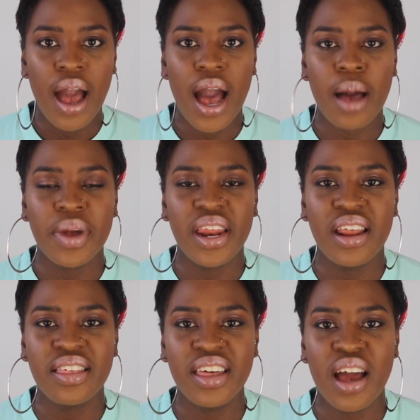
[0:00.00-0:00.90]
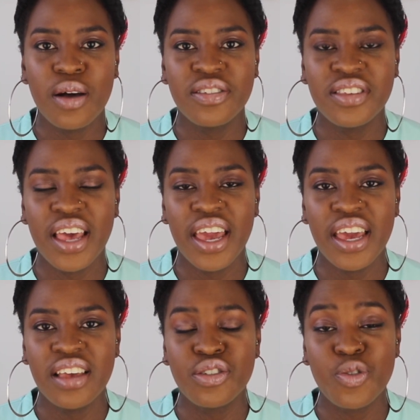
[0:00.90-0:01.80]
Another thing I would
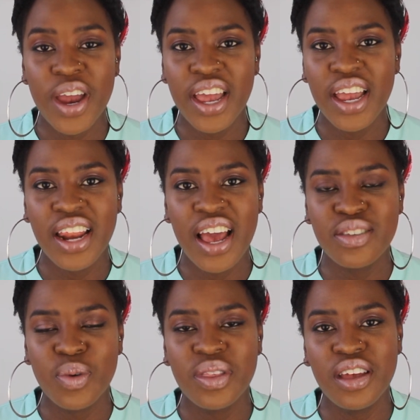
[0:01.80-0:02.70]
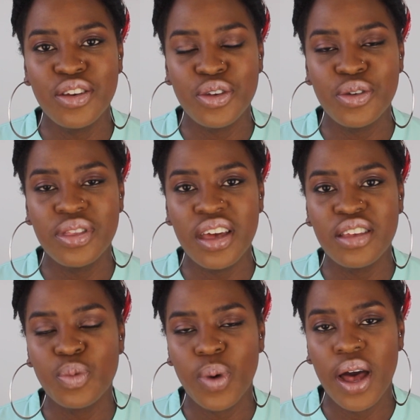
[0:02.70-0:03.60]
say is recognize when they do
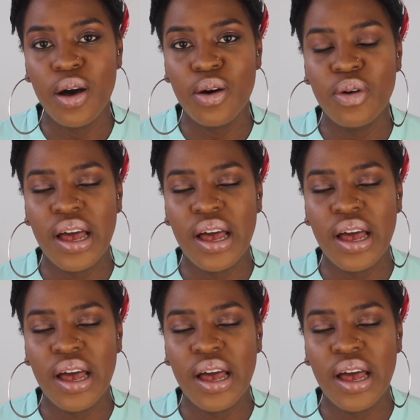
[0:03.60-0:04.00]
things well,